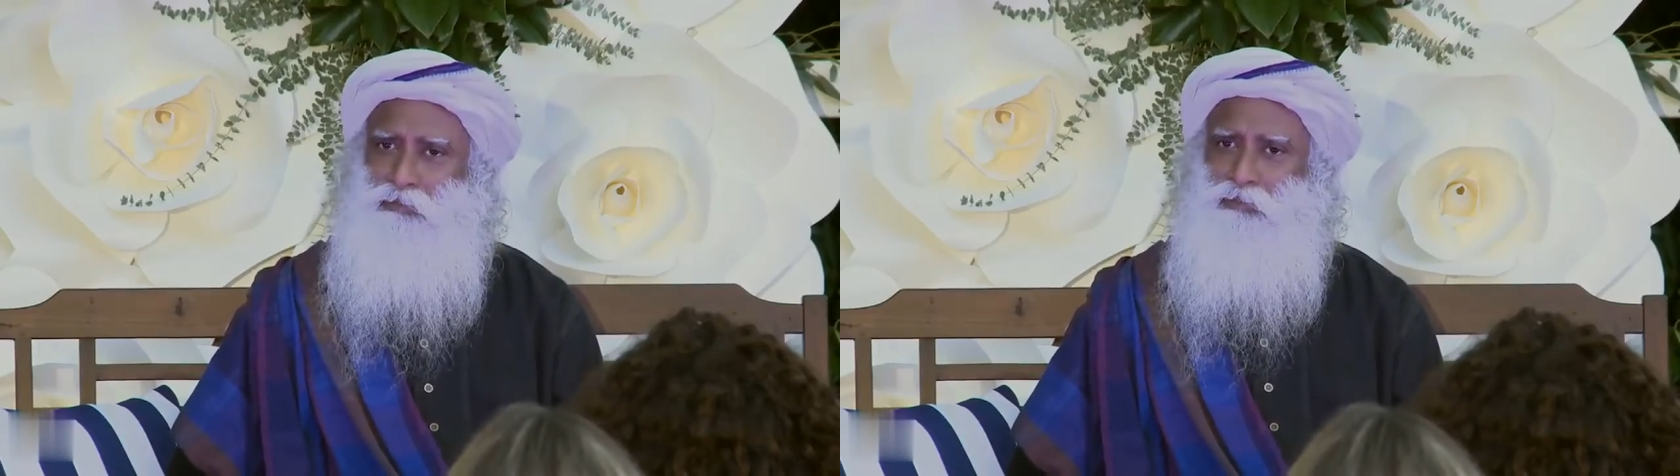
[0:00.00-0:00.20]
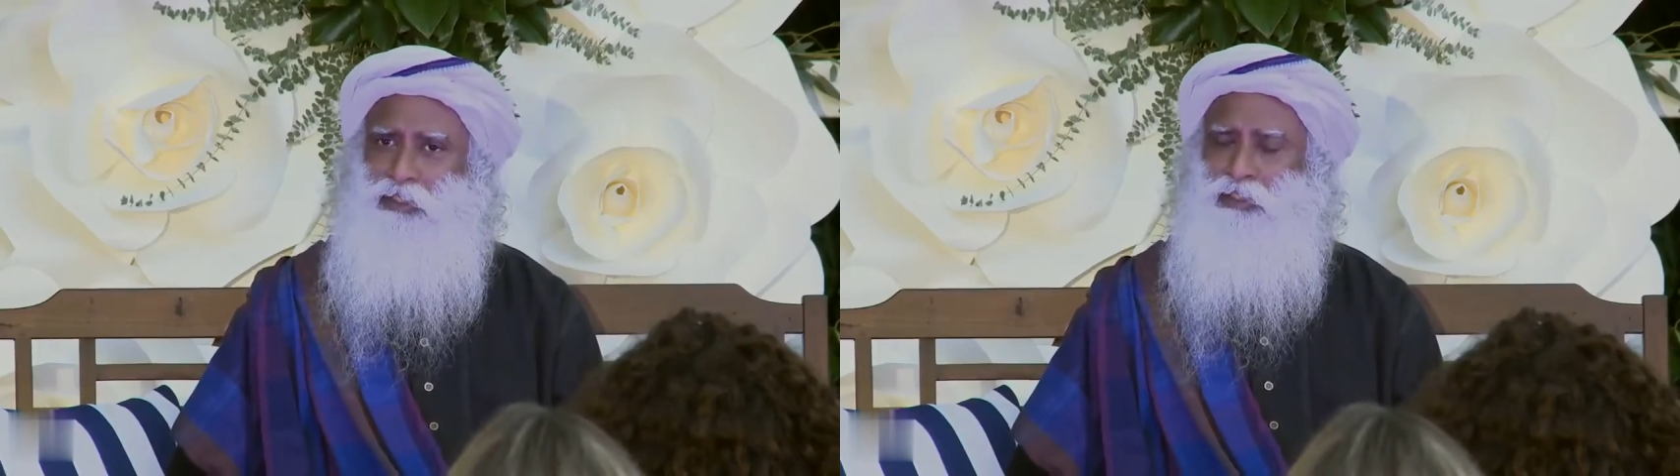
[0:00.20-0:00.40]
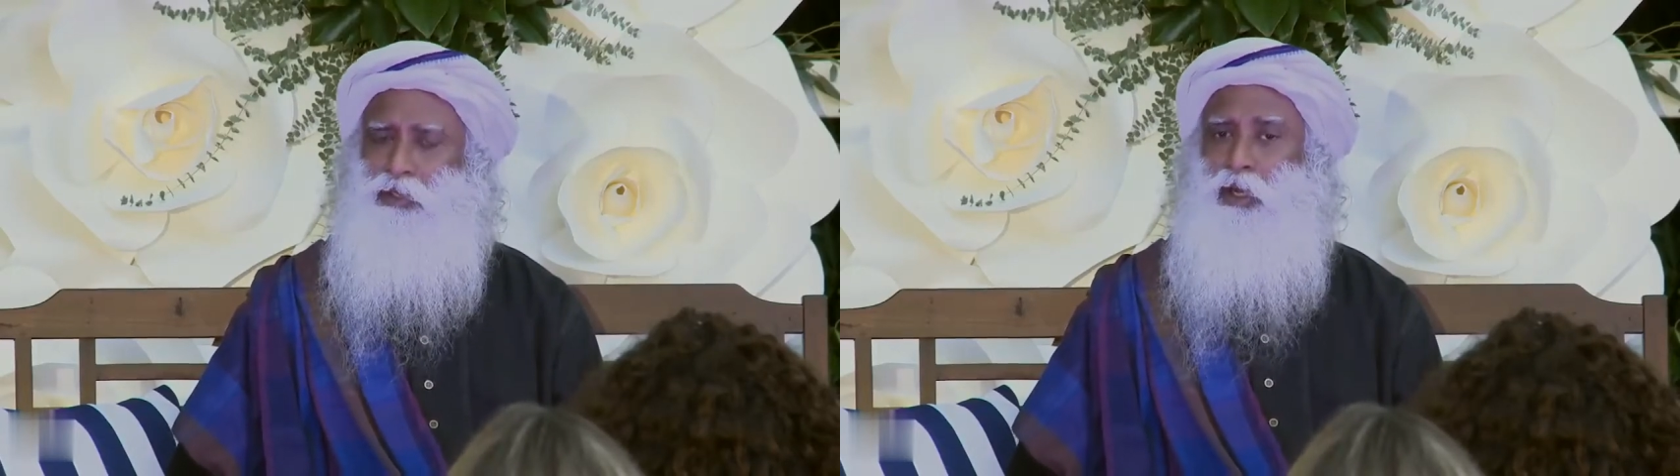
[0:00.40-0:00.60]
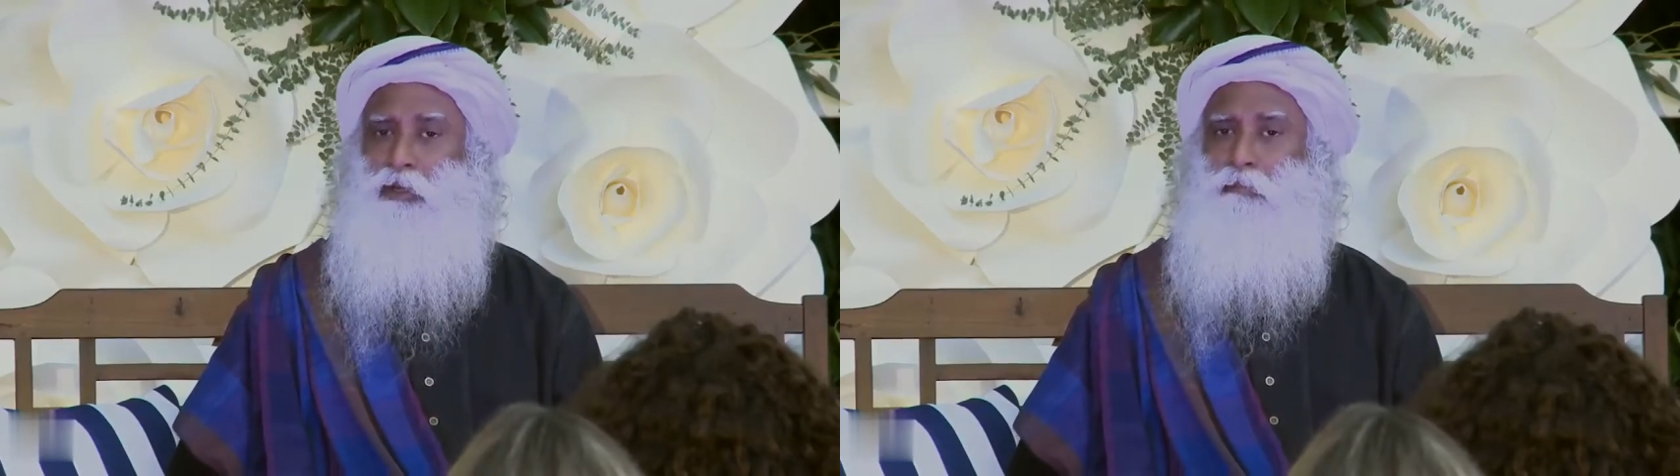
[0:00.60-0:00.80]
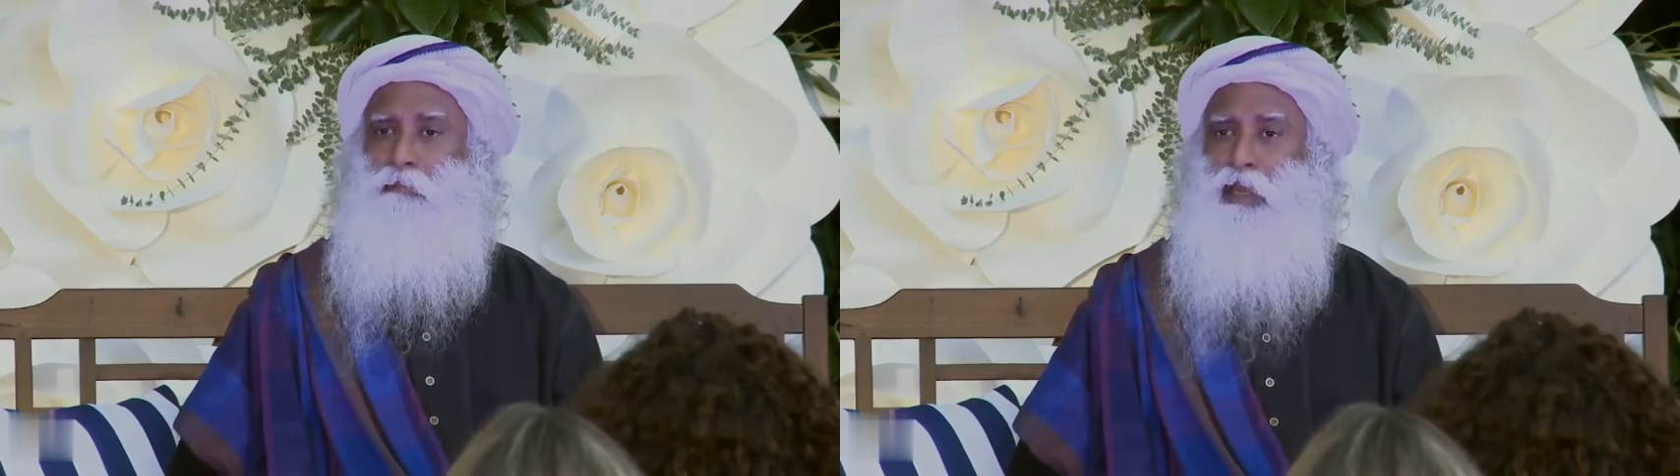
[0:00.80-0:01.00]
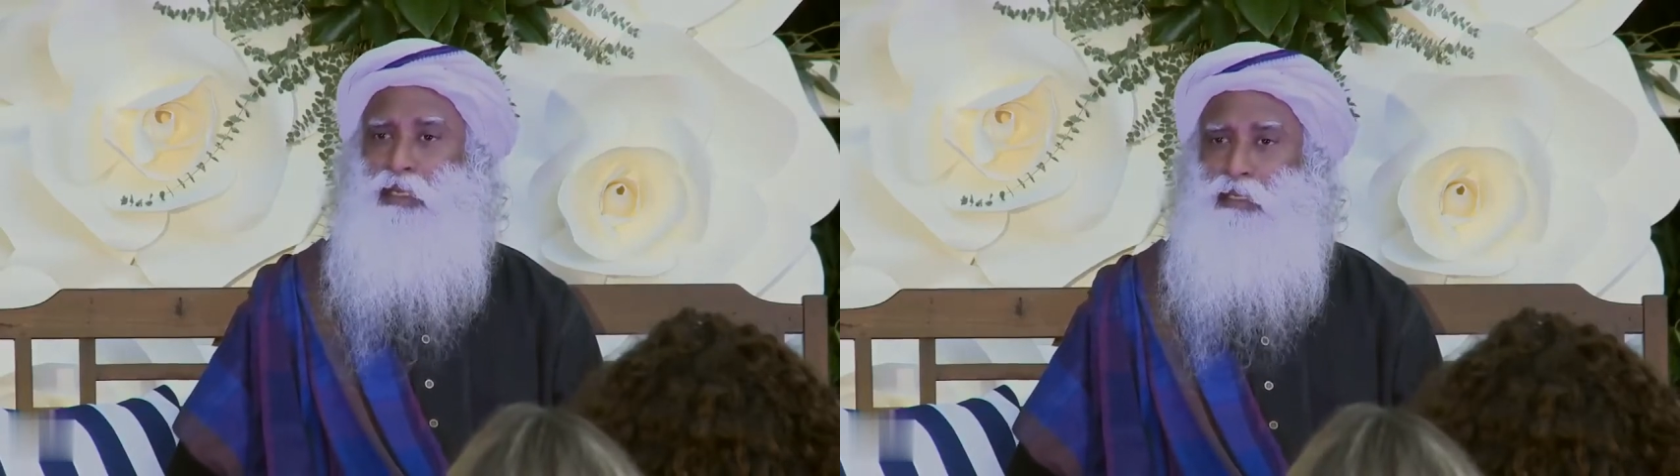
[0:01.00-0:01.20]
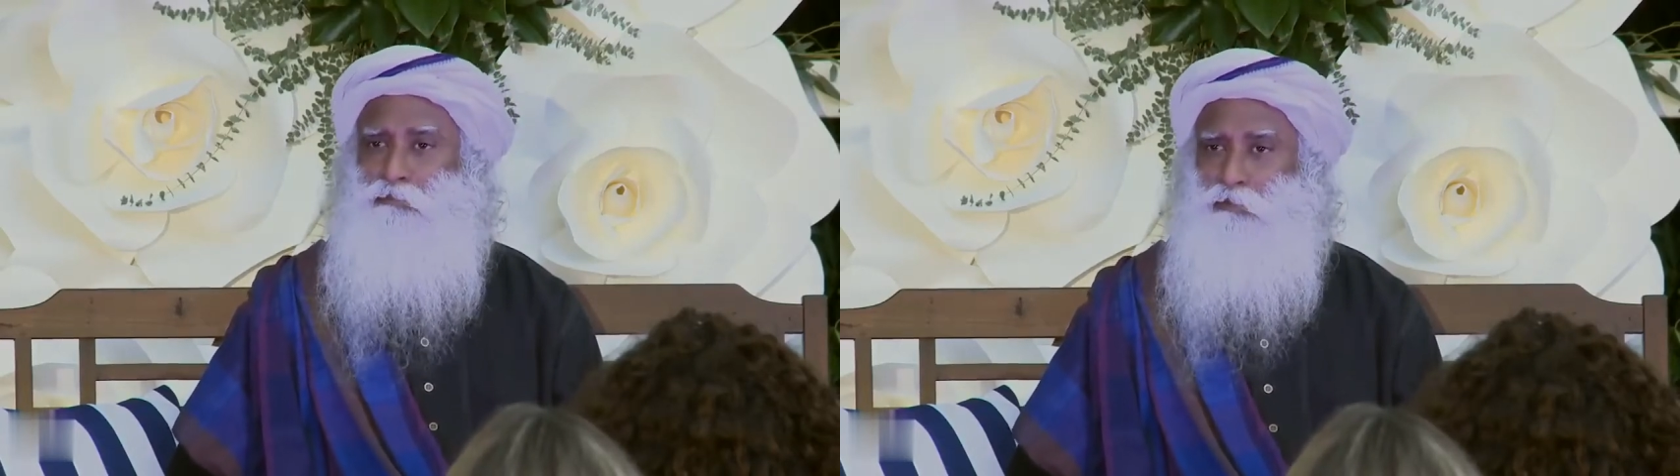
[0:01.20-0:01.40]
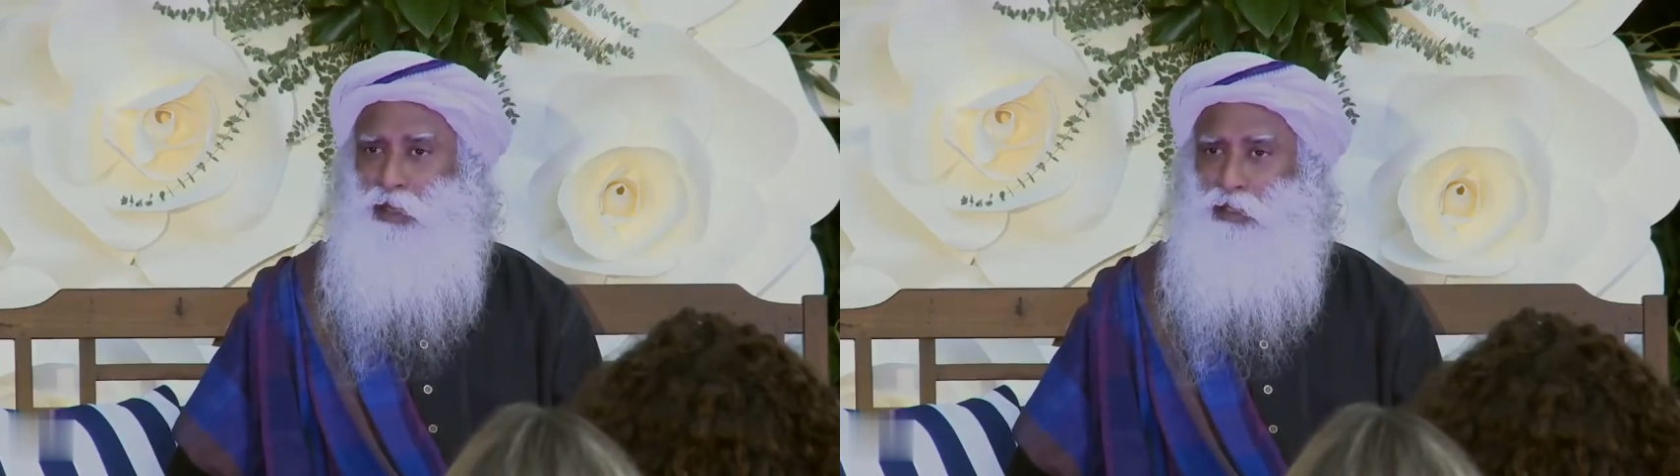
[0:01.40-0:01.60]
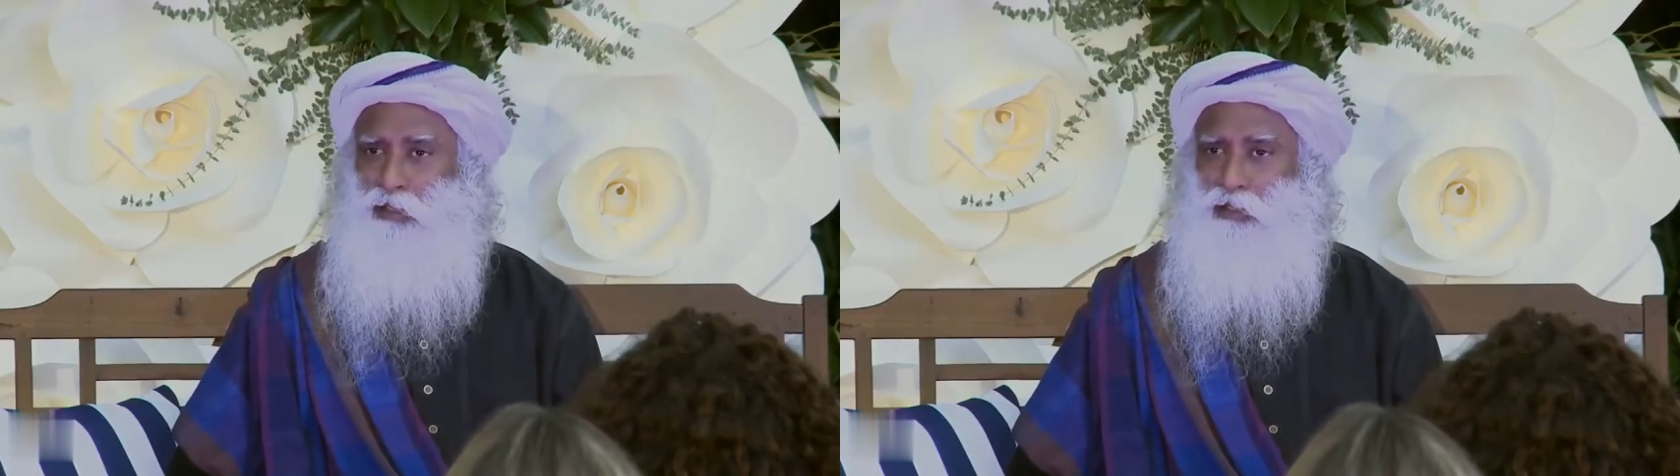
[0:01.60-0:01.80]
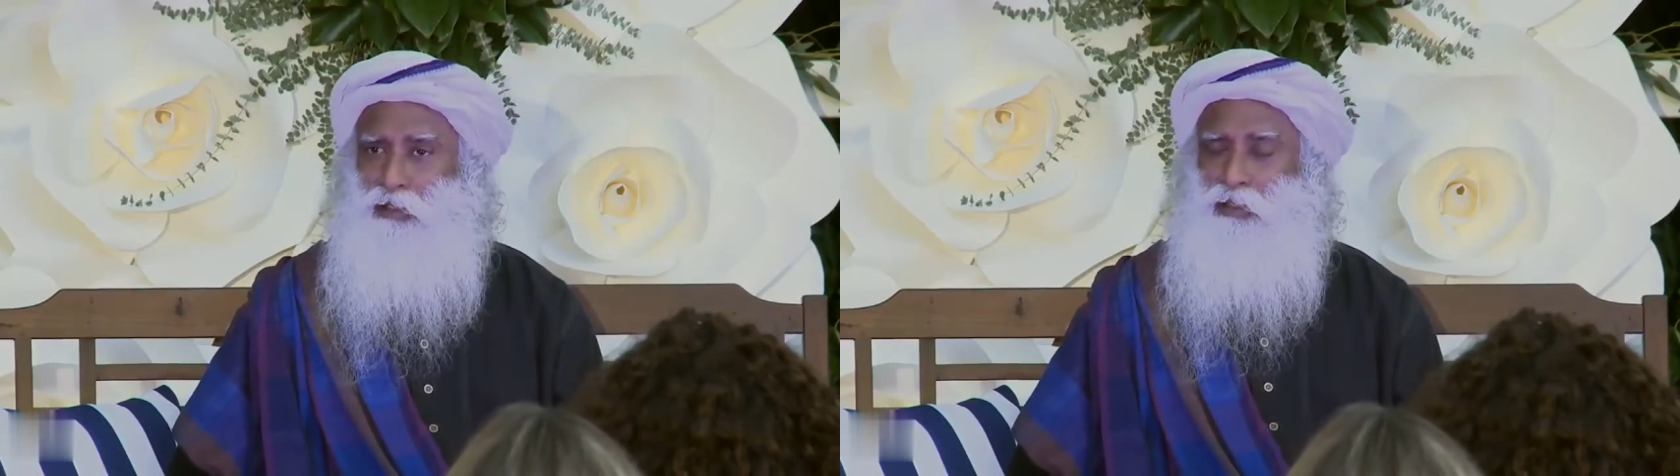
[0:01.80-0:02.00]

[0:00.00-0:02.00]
which has gotten magnified